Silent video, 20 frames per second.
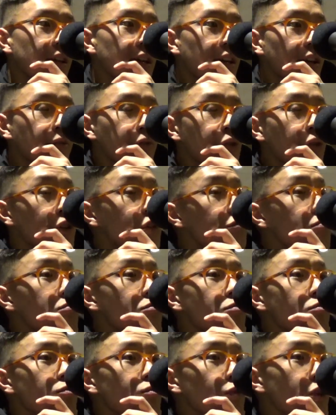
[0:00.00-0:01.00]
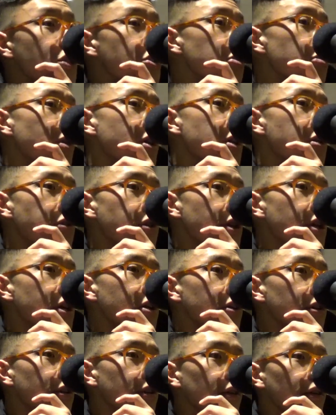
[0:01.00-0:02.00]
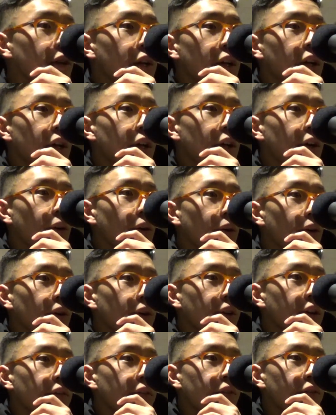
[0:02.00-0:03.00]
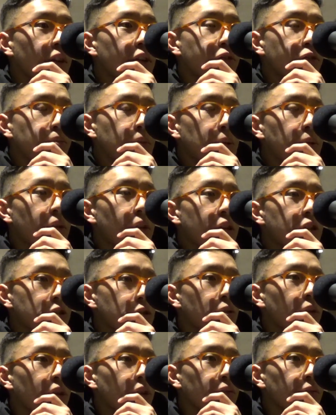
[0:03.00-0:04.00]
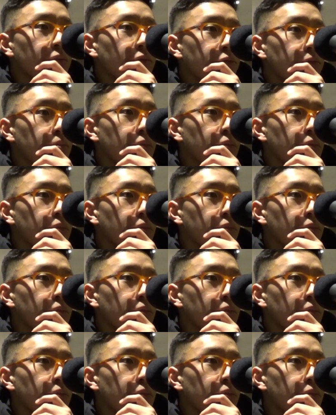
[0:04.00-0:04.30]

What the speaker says: if you could redo anything or give advice for people that do want to